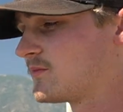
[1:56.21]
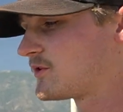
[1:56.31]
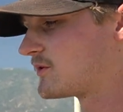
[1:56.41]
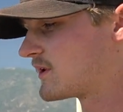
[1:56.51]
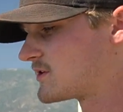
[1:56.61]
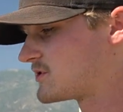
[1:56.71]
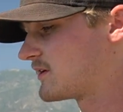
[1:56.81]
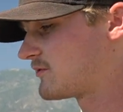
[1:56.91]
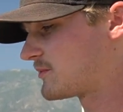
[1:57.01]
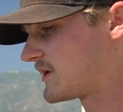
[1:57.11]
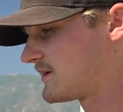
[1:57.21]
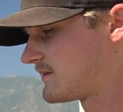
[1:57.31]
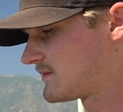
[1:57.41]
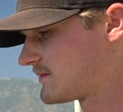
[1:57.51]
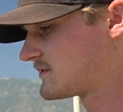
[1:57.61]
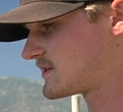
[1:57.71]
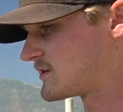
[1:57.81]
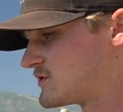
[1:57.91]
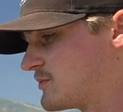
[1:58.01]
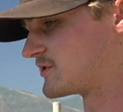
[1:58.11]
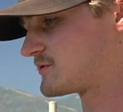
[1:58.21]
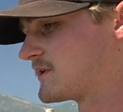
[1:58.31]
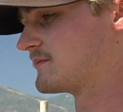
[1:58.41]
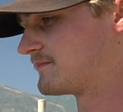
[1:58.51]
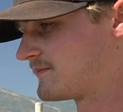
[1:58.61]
threw it on the truck for me. So that was super sweet.